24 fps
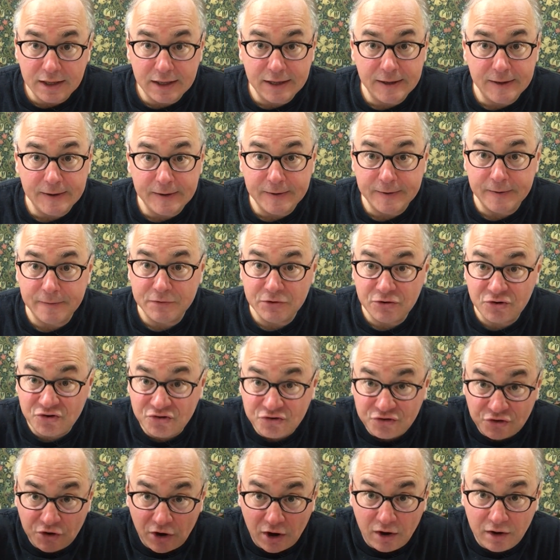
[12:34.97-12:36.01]
Uh,
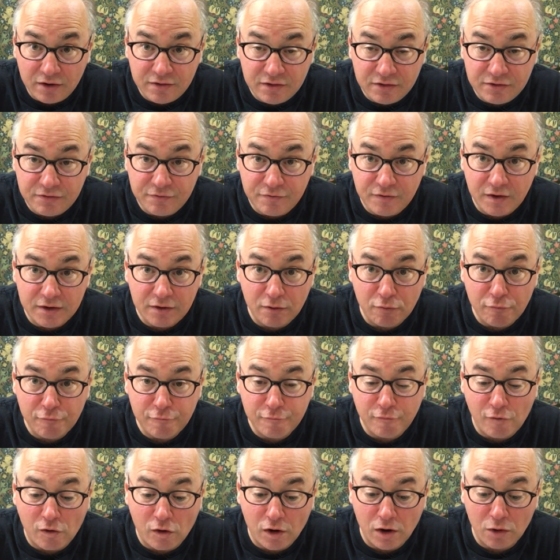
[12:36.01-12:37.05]
share this video
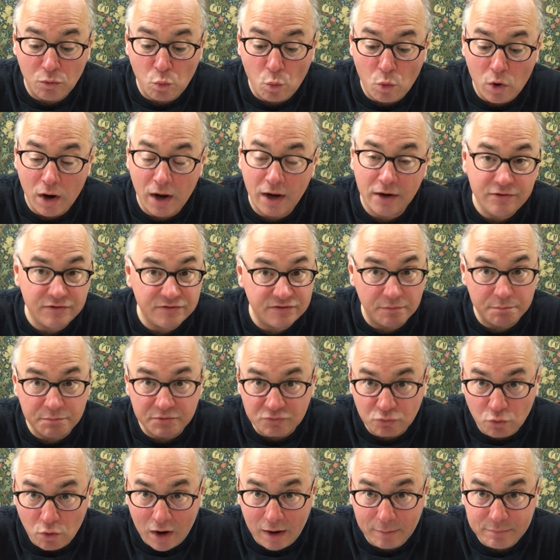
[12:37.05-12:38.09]
far and wide.
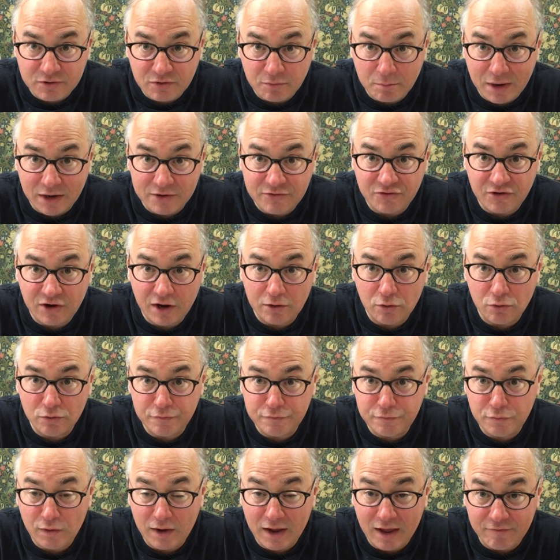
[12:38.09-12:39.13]
Subscribe to my channel
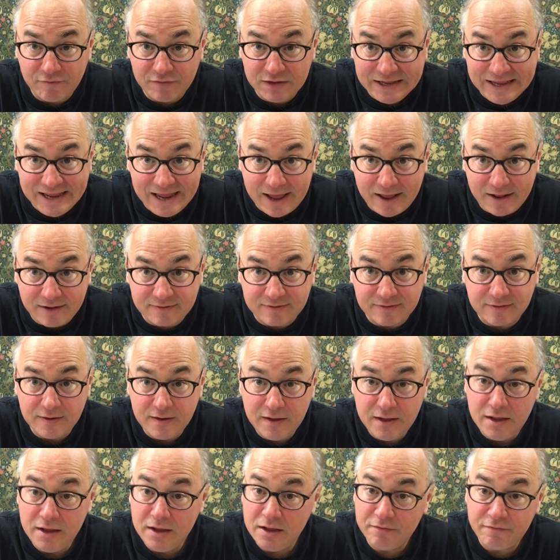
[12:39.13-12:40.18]
if you haven't yet.
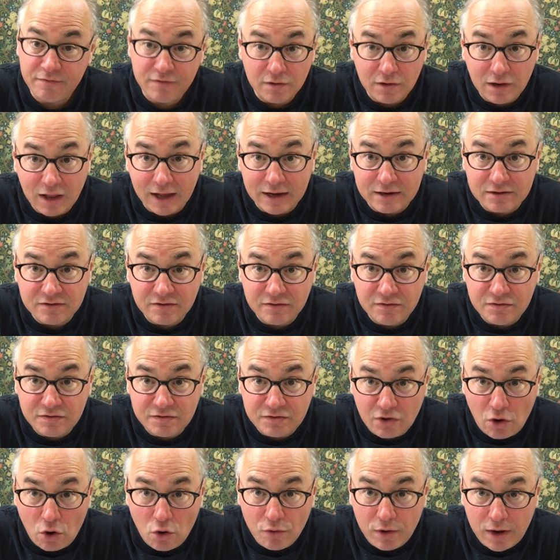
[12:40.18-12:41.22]
If you'd like to
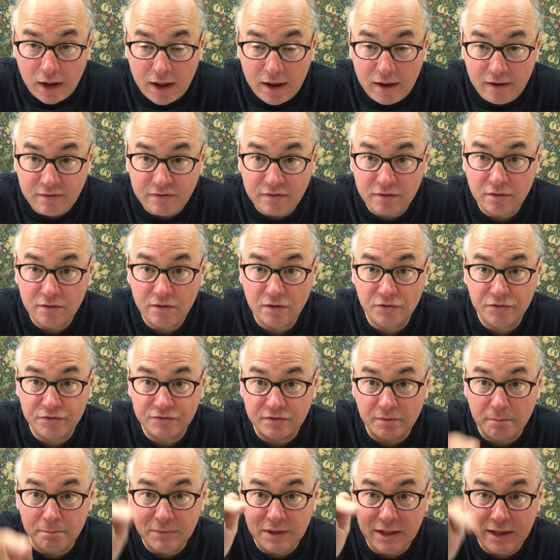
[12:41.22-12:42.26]
donate, there's
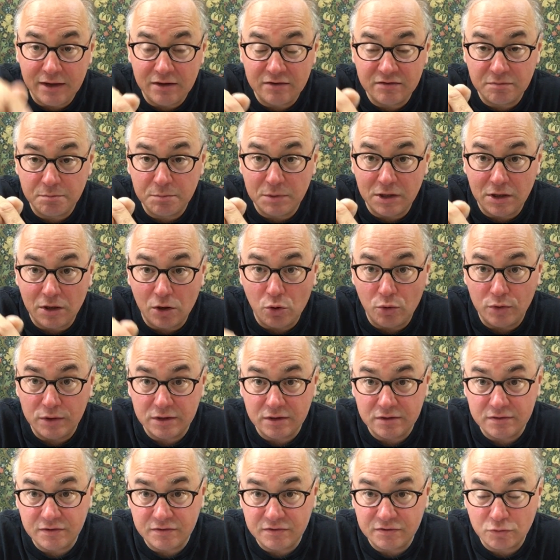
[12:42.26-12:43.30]
some links below in
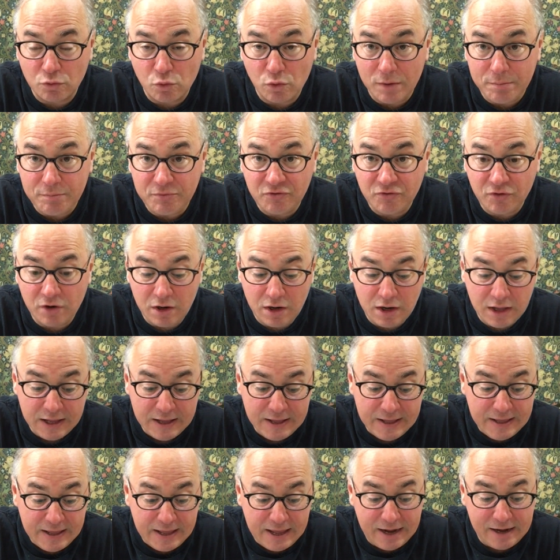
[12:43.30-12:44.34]
the description.
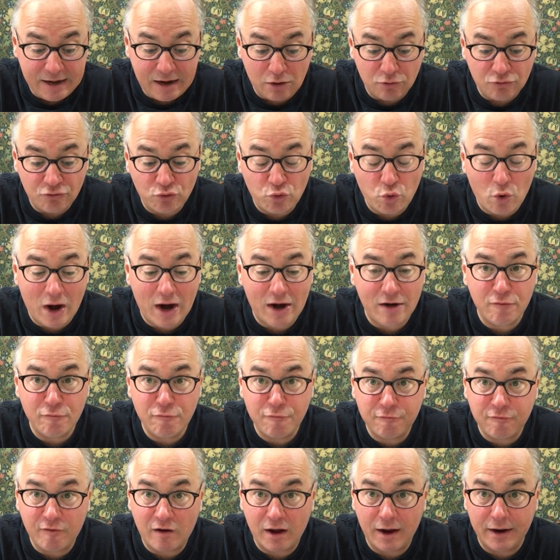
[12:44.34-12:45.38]
And I'll try to
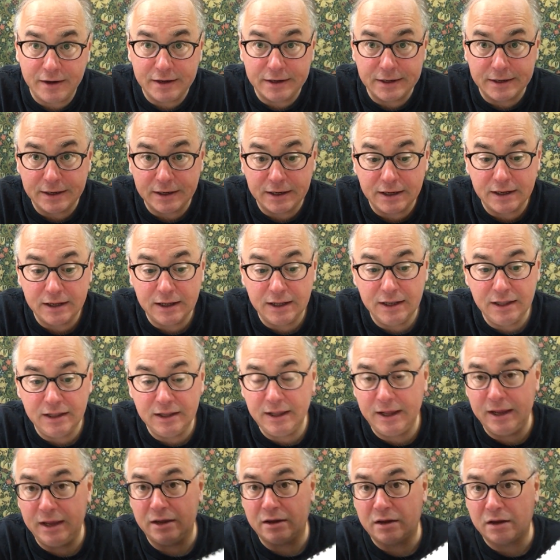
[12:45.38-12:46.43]
find a, a
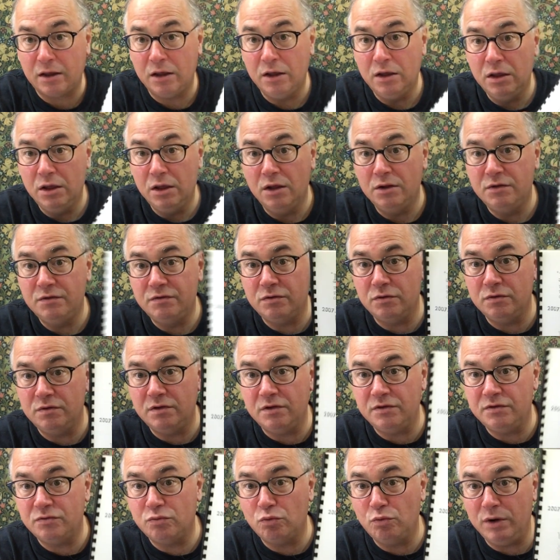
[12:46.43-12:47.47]
link to
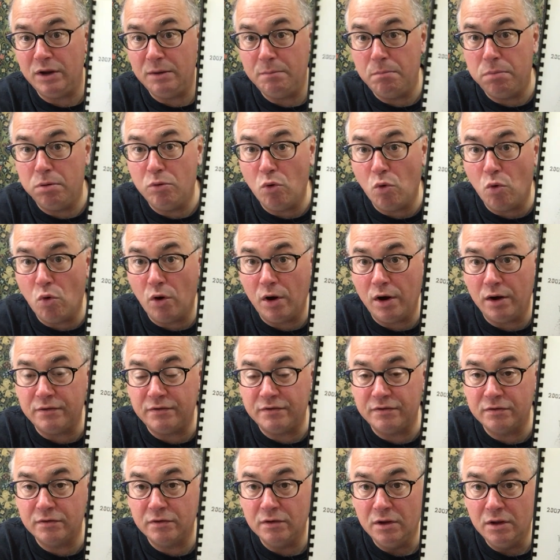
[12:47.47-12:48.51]
this
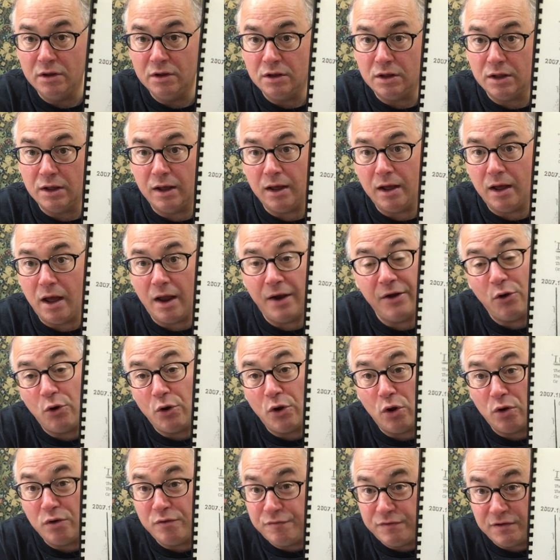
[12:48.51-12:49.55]
report. Uh, I don't
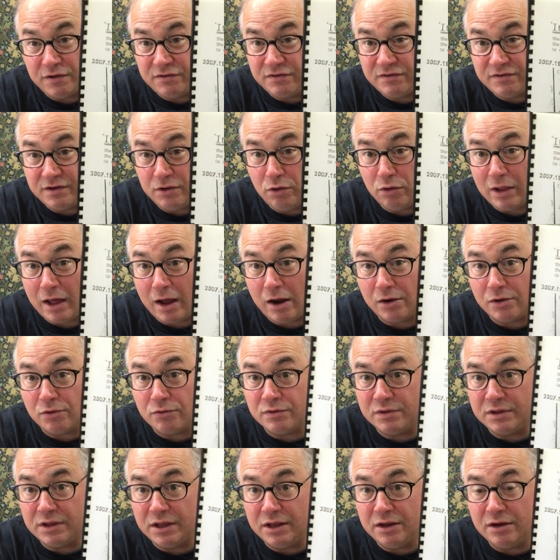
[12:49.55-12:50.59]
know if it's still out
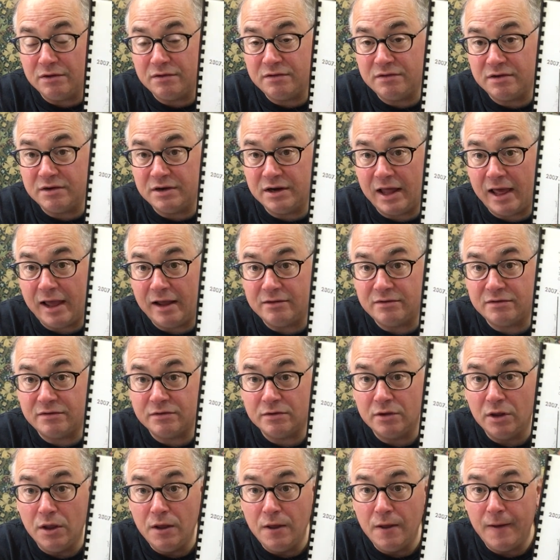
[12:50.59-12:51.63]
on the internet.
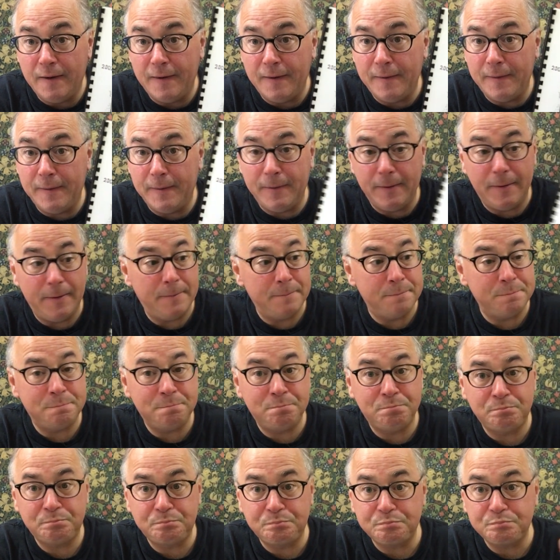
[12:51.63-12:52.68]

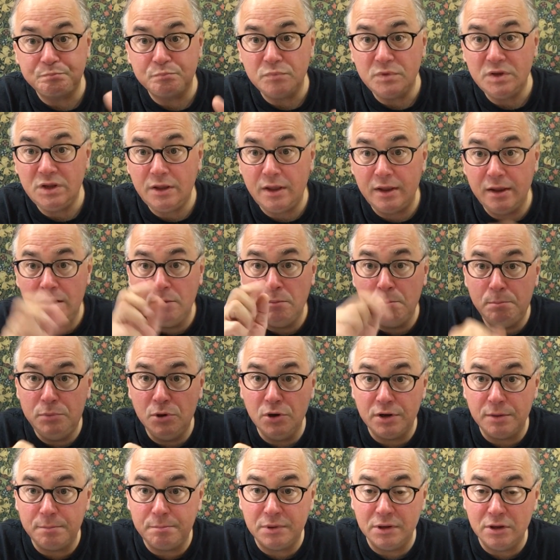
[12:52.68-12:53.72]
Um, and
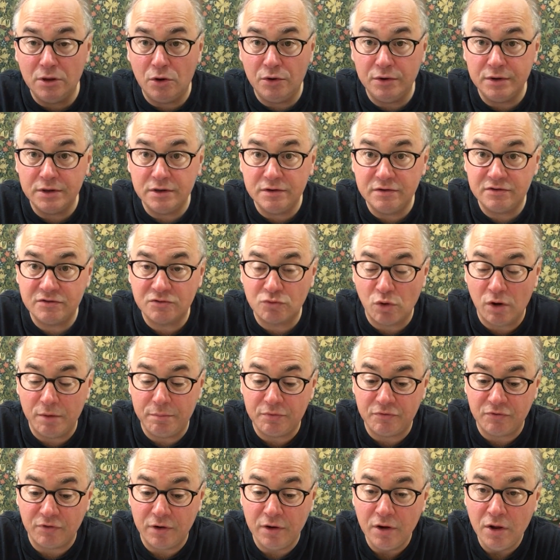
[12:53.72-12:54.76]
put it below in the
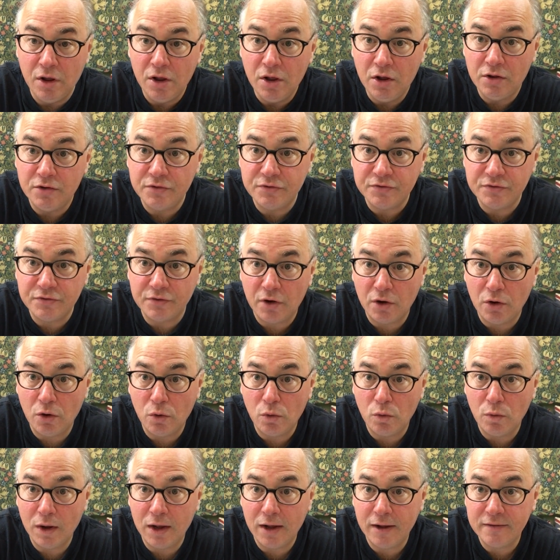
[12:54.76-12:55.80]
description.
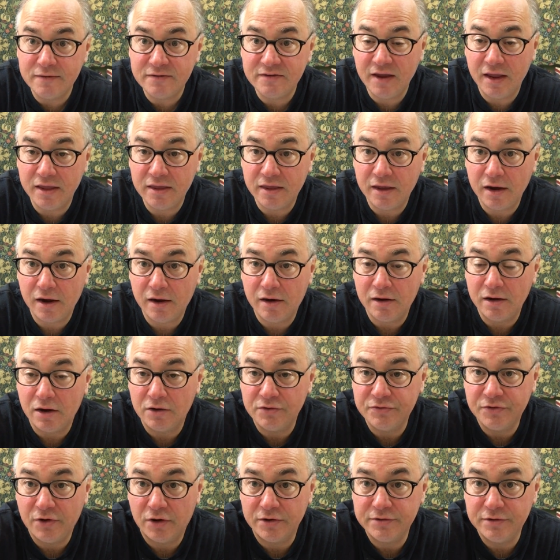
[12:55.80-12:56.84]
So uh, take care and I'll
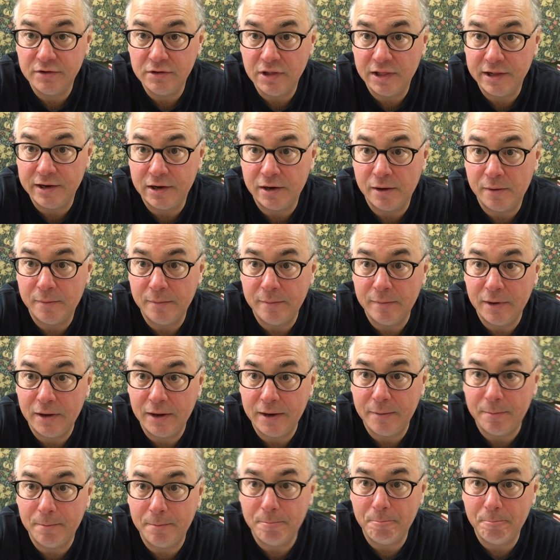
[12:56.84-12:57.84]
talk to you later. Bye.